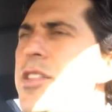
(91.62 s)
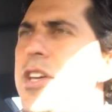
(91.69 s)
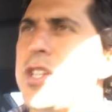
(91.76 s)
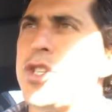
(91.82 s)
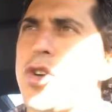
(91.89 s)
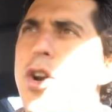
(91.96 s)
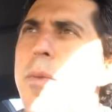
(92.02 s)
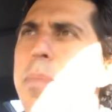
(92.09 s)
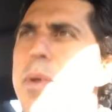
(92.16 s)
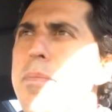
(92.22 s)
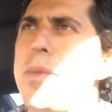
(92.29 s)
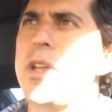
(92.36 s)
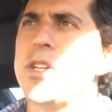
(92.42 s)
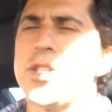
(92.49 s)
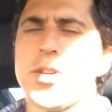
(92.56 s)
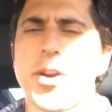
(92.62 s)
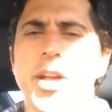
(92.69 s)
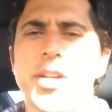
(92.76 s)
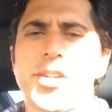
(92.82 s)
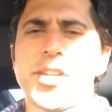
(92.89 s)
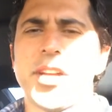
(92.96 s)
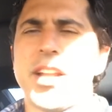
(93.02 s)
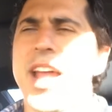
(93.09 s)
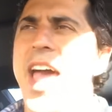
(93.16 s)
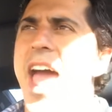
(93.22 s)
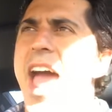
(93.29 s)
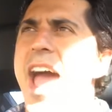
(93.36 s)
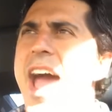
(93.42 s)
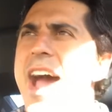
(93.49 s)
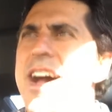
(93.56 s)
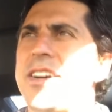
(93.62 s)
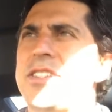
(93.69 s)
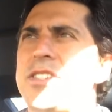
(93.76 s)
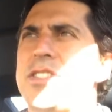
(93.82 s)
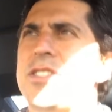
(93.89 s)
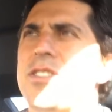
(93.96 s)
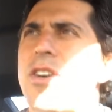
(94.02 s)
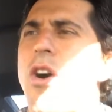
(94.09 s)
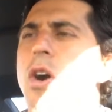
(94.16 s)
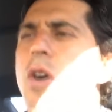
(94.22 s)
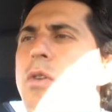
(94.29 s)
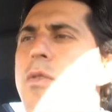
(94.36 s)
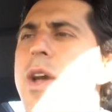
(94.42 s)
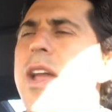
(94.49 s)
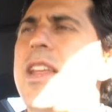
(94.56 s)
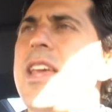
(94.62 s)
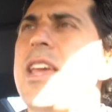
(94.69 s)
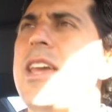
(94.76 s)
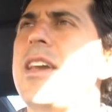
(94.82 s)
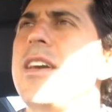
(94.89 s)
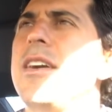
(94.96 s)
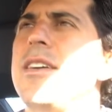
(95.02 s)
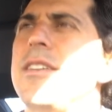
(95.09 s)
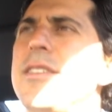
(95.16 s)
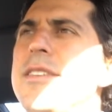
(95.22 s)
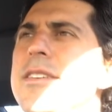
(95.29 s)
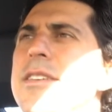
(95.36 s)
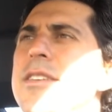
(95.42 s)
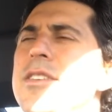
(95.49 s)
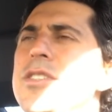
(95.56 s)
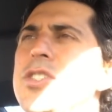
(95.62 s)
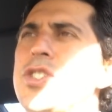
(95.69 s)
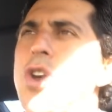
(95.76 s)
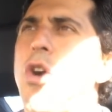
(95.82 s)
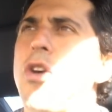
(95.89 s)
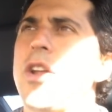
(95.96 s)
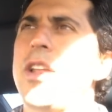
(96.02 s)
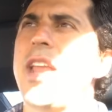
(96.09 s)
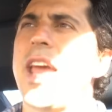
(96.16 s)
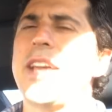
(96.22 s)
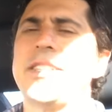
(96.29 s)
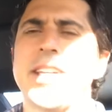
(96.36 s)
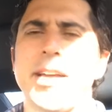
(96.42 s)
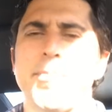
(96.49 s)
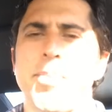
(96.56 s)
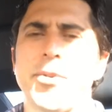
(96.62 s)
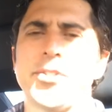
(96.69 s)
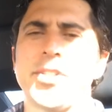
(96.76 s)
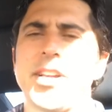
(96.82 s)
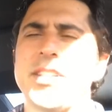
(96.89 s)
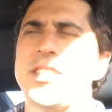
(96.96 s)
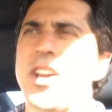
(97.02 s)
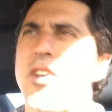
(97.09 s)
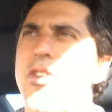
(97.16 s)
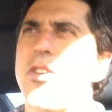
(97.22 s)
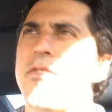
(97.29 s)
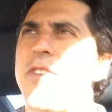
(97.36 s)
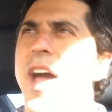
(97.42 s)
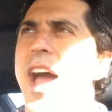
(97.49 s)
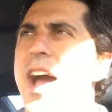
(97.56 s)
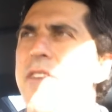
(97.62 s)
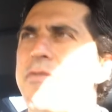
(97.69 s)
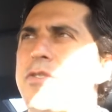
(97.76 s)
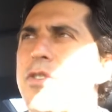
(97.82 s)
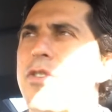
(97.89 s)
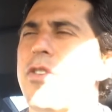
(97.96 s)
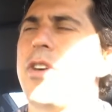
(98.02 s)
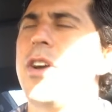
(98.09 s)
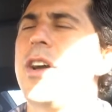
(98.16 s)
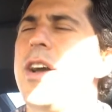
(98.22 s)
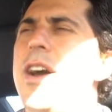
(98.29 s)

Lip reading: The Trump administration has already started a 10% tariff after,